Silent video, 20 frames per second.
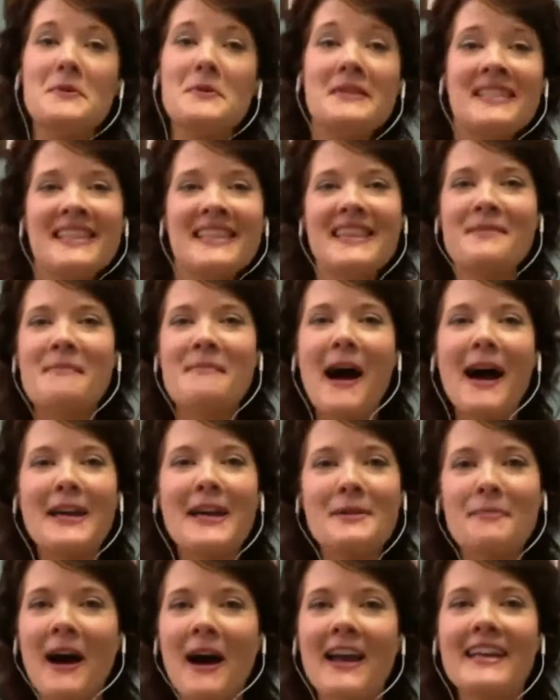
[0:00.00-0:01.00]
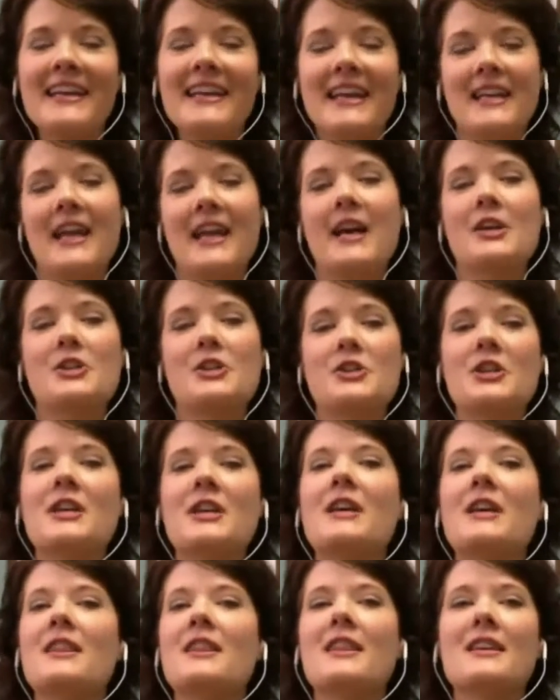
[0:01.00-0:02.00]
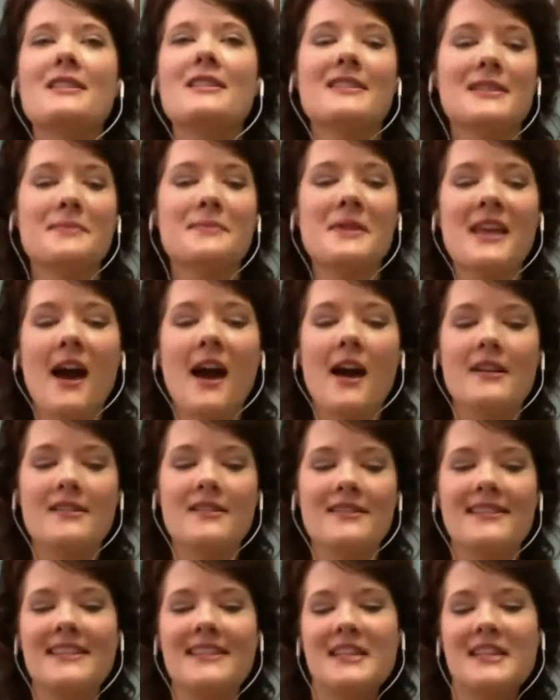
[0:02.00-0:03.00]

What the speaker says: but using the mind-body connection, then some of that,